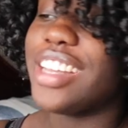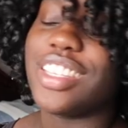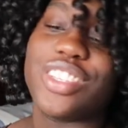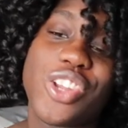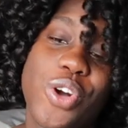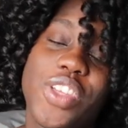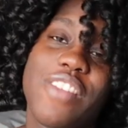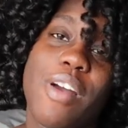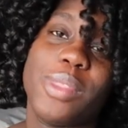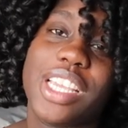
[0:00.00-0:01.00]
I just know that
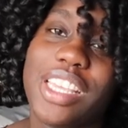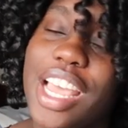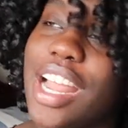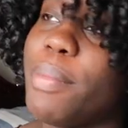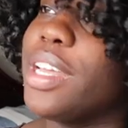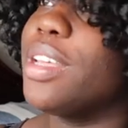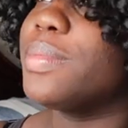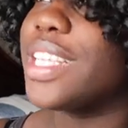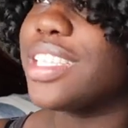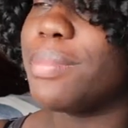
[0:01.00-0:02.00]
if I'm looking at it I'm gonna
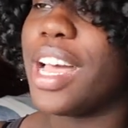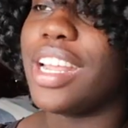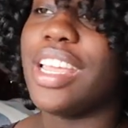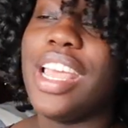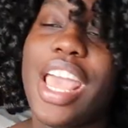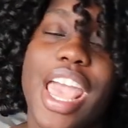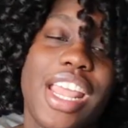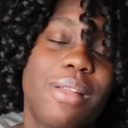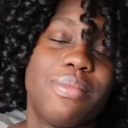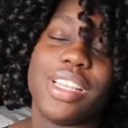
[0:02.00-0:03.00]
obsess about it
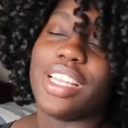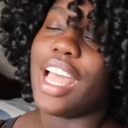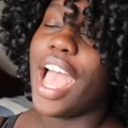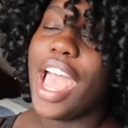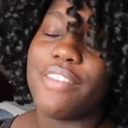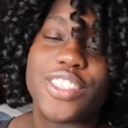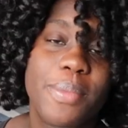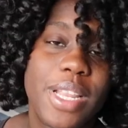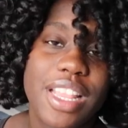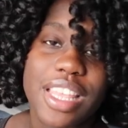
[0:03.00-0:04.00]
and I'm I have so
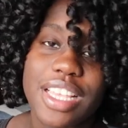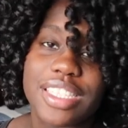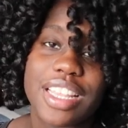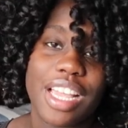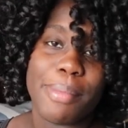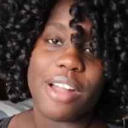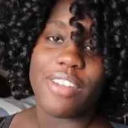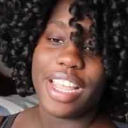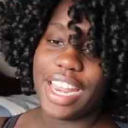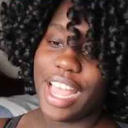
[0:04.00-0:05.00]
many things to think about
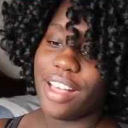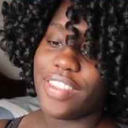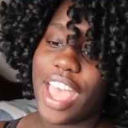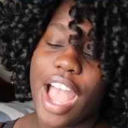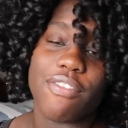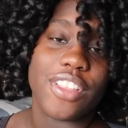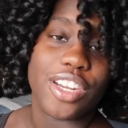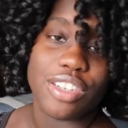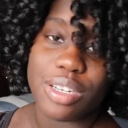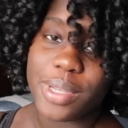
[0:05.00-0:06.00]
right now that I really
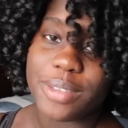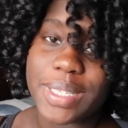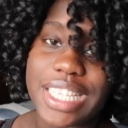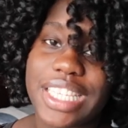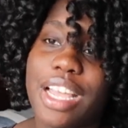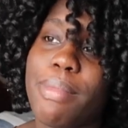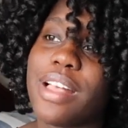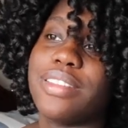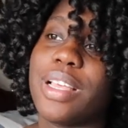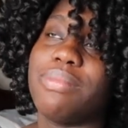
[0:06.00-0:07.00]
don't need to be obsessing
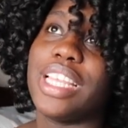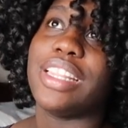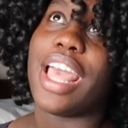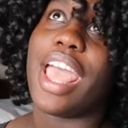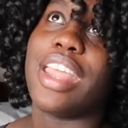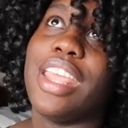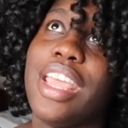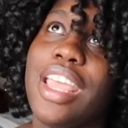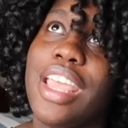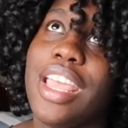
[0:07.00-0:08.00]
about something that
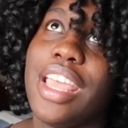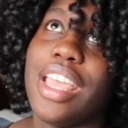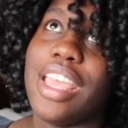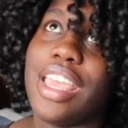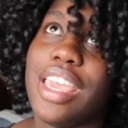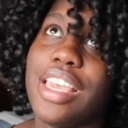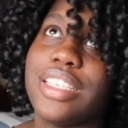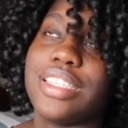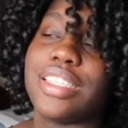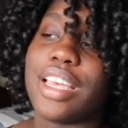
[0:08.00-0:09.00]

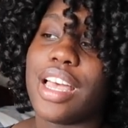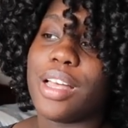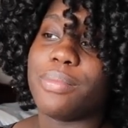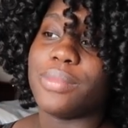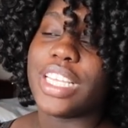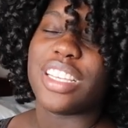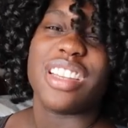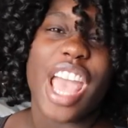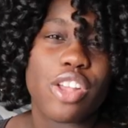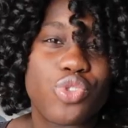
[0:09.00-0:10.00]
is um, is a
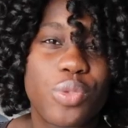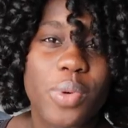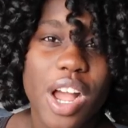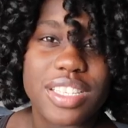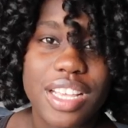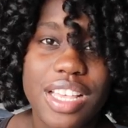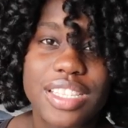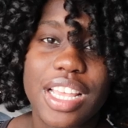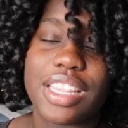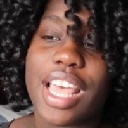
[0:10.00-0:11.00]
natural process
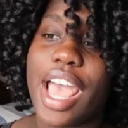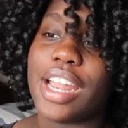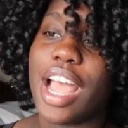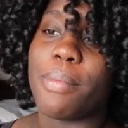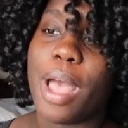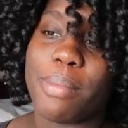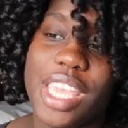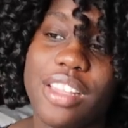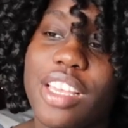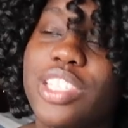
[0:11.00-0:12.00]
and that I'm, I'm
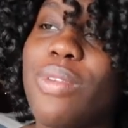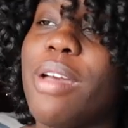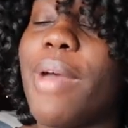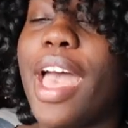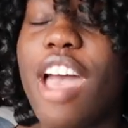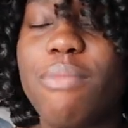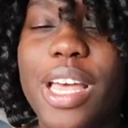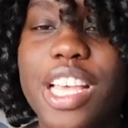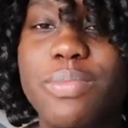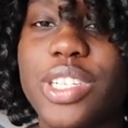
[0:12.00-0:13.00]
healing. So I, I, have my
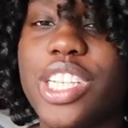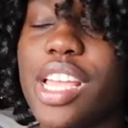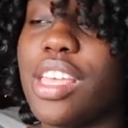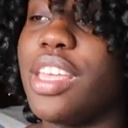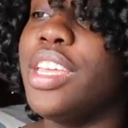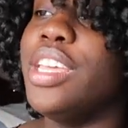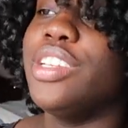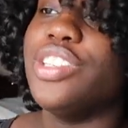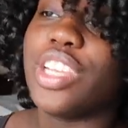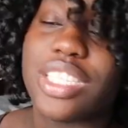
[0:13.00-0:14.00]
husband check it
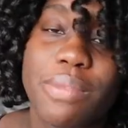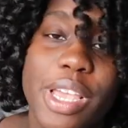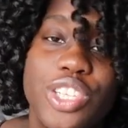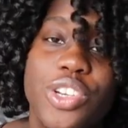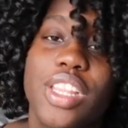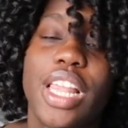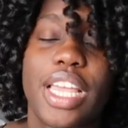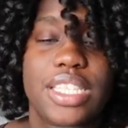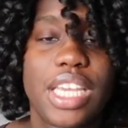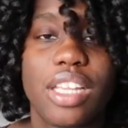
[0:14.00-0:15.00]
just to make sure that like
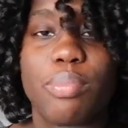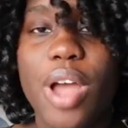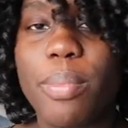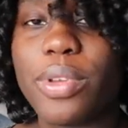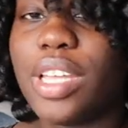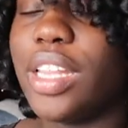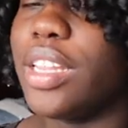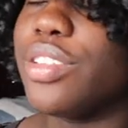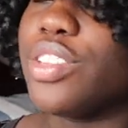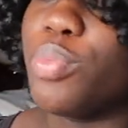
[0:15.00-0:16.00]
it's healing properly and that
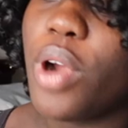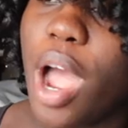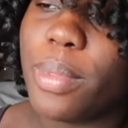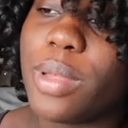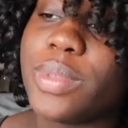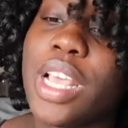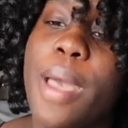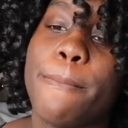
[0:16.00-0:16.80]
there's no problems.